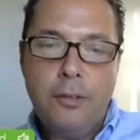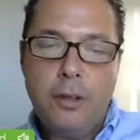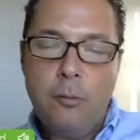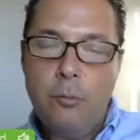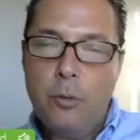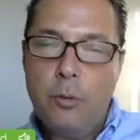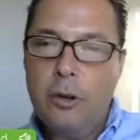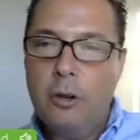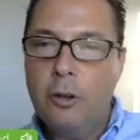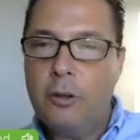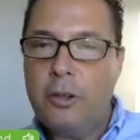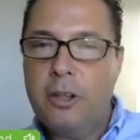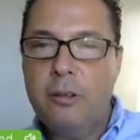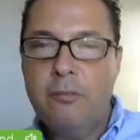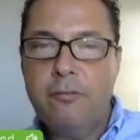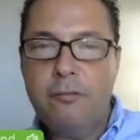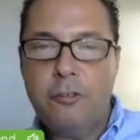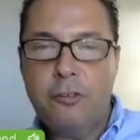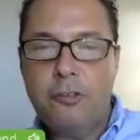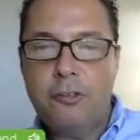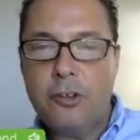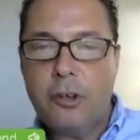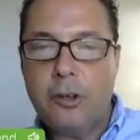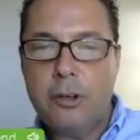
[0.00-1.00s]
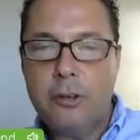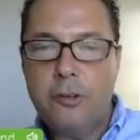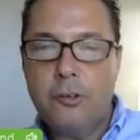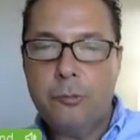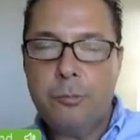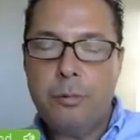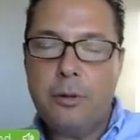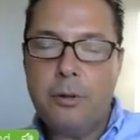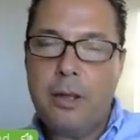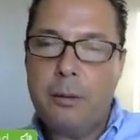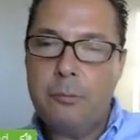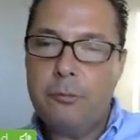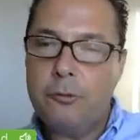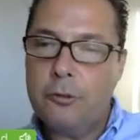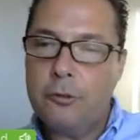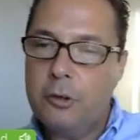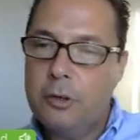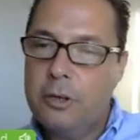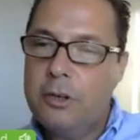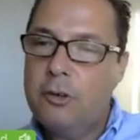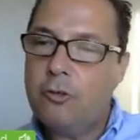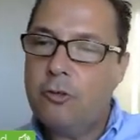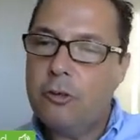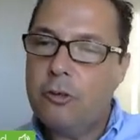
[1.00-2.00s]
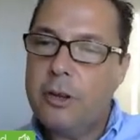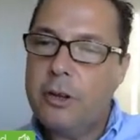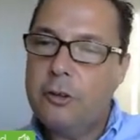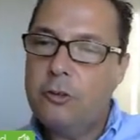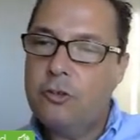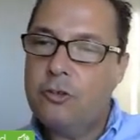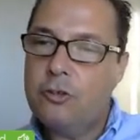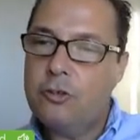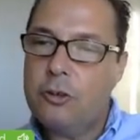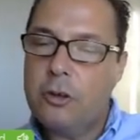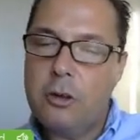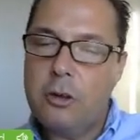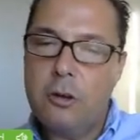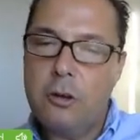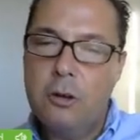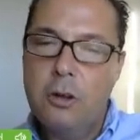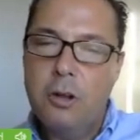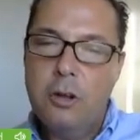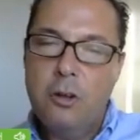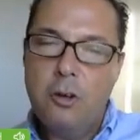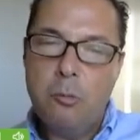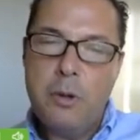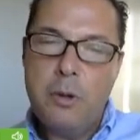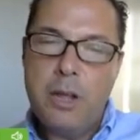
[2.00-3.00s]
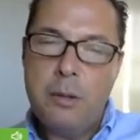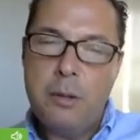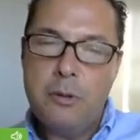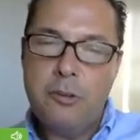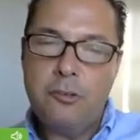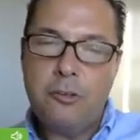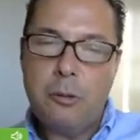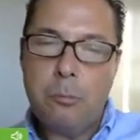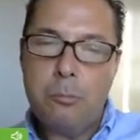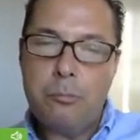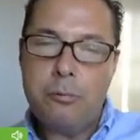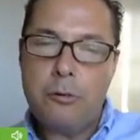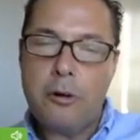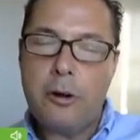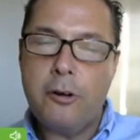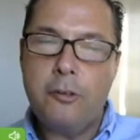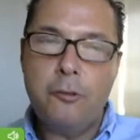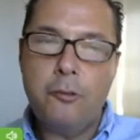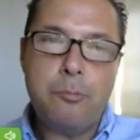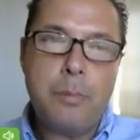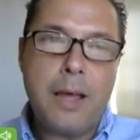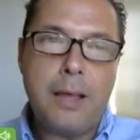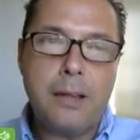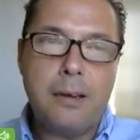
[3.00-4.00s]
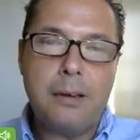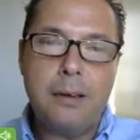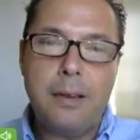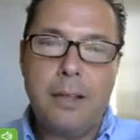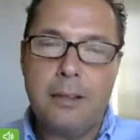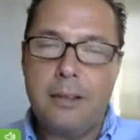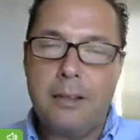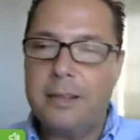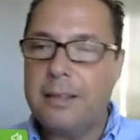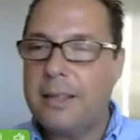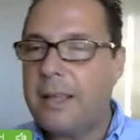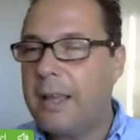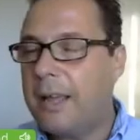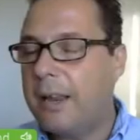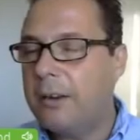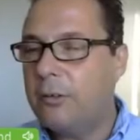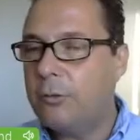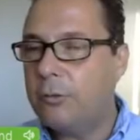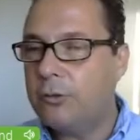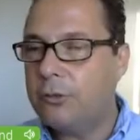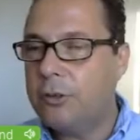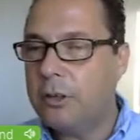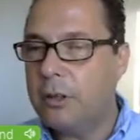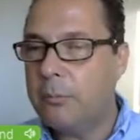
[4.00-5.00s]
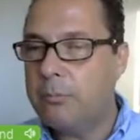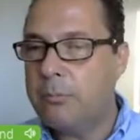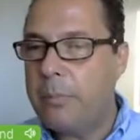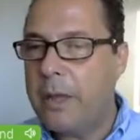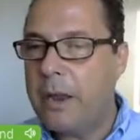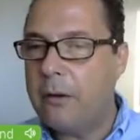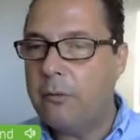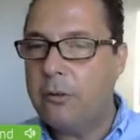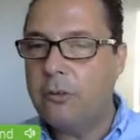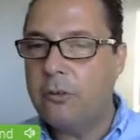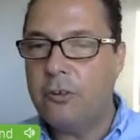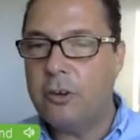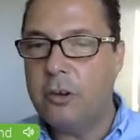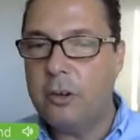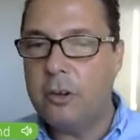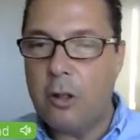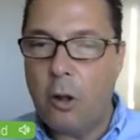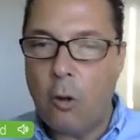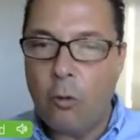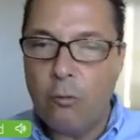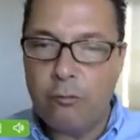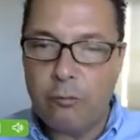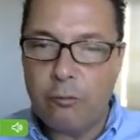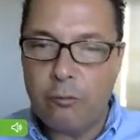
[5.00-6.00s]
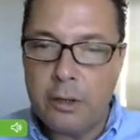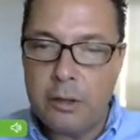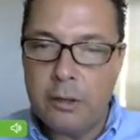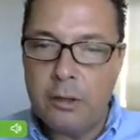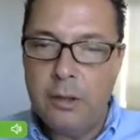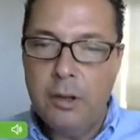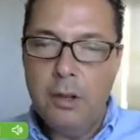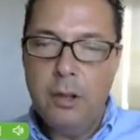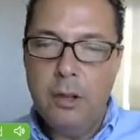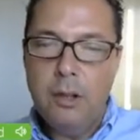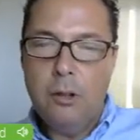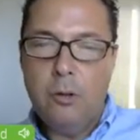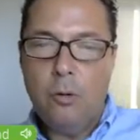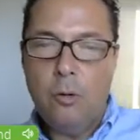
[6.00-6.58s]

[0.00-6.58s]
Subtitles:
then we're looking for signs perhaps on an intraday chart, or maybe some price pattern like a candlestick, a bearish engulfing,